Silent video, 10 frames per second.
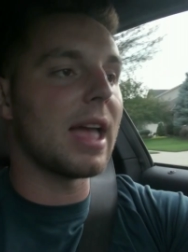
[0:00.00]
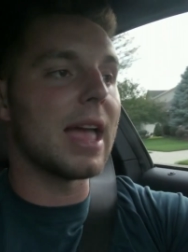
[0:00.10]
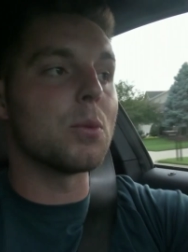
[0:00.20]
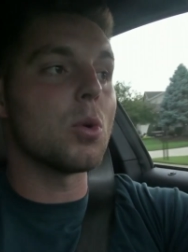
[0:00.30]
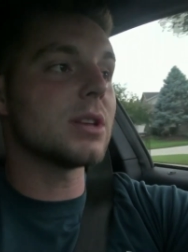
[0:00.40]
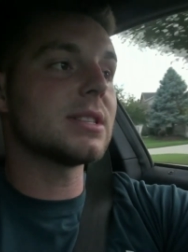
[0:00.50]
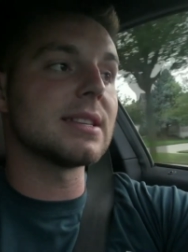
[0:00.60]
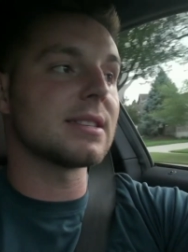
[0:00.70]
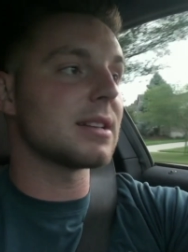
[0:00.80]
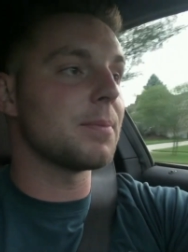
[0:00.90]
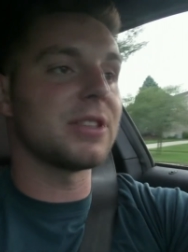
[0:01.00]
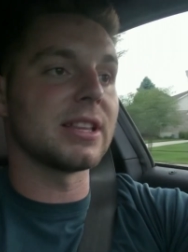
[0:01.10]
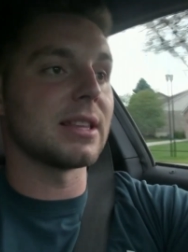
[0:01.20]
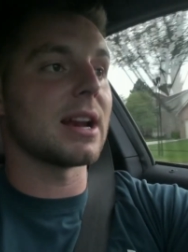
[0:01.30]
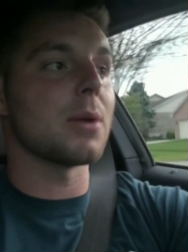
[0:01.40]
it wasn't
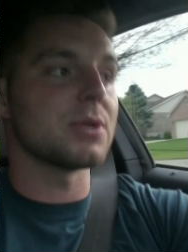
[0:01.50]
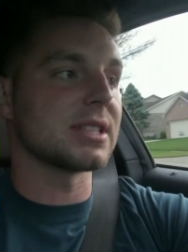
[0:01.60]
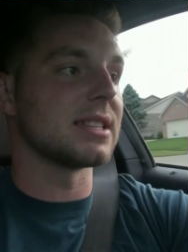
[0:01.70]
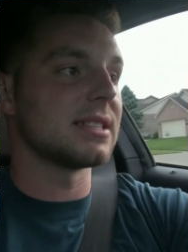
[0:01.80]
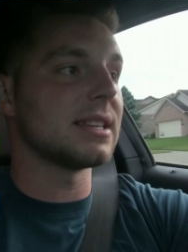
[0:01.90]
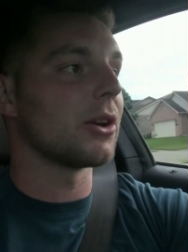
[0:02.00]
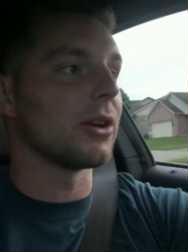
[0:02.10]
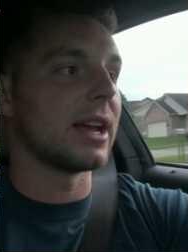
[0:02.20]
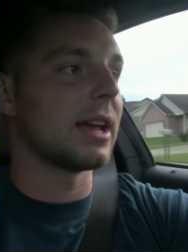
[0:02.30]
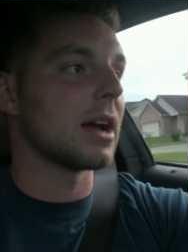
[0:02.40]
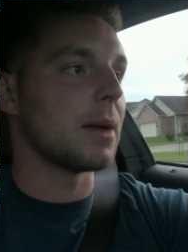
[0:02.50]
something that I was considering.